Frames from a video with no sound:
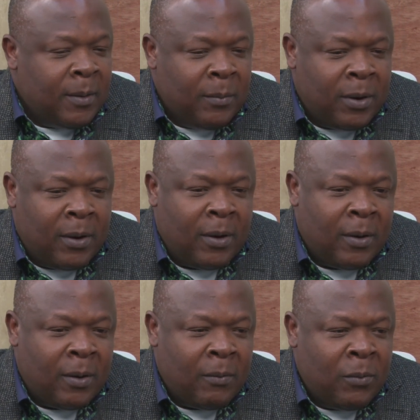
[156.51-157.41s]
But
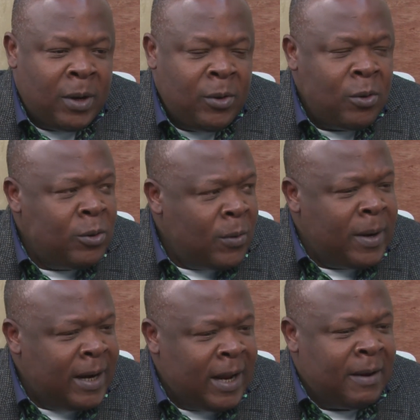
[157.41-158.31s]
we don't
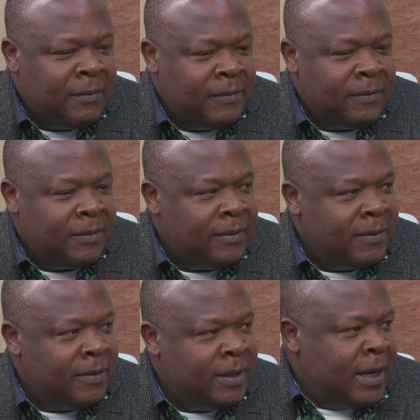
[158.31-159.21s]
normally have
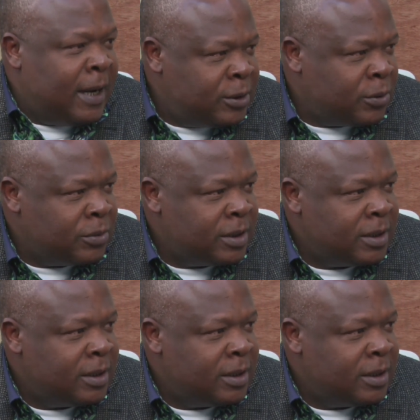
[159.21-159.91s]
elections.